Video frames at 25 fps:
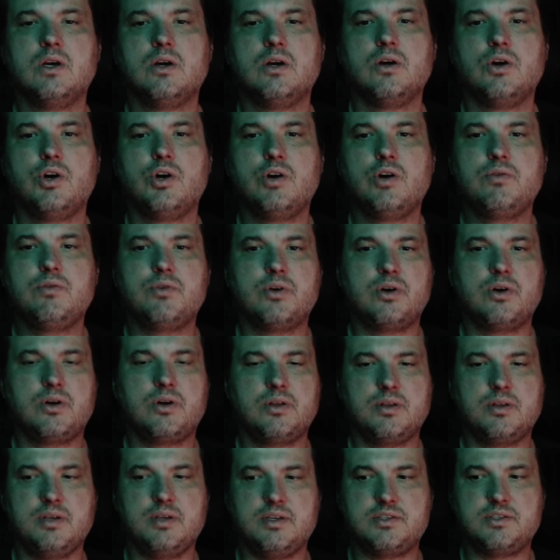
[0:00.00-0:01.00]

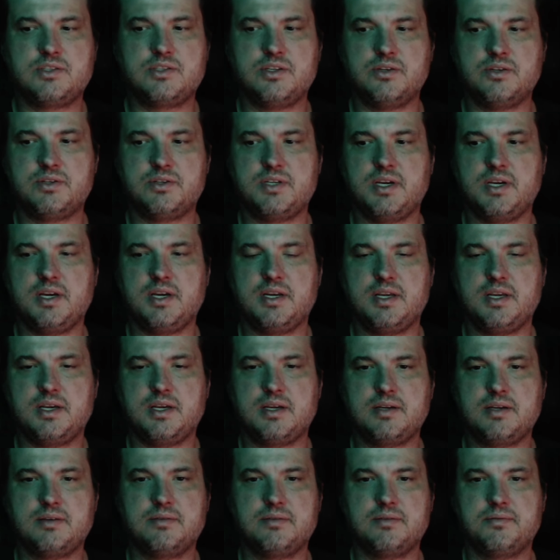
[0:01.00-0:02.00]
overall it's
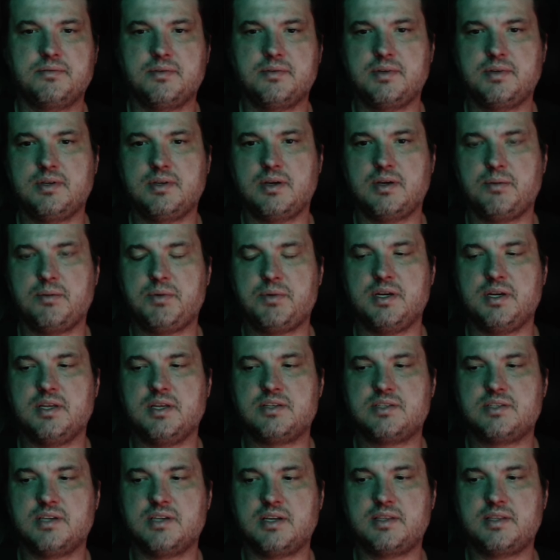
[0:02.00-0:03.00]
entertaining. I mean,
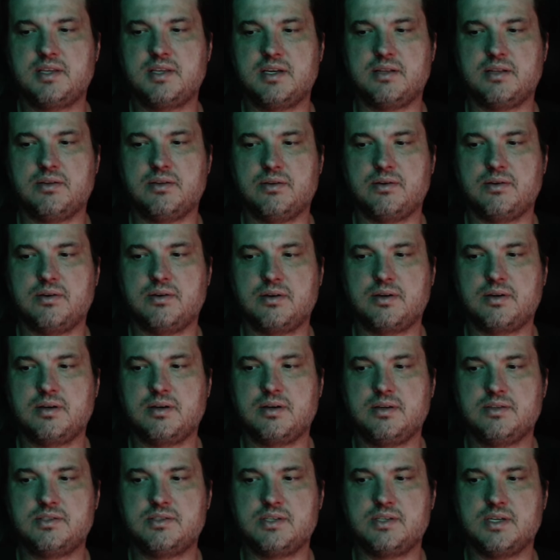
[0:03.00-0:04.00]
it's not that long.
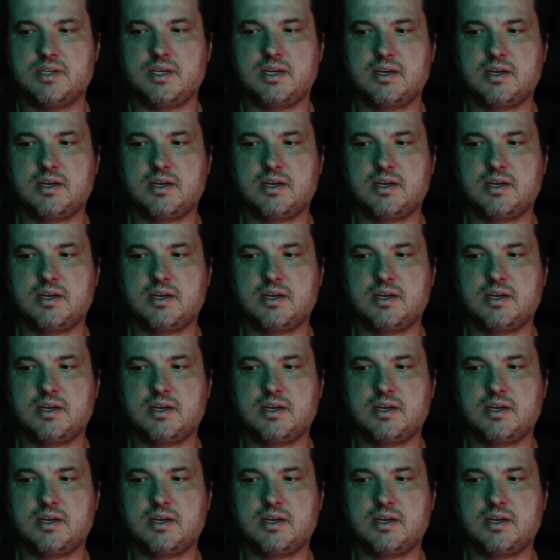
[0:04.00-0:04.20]
It's like,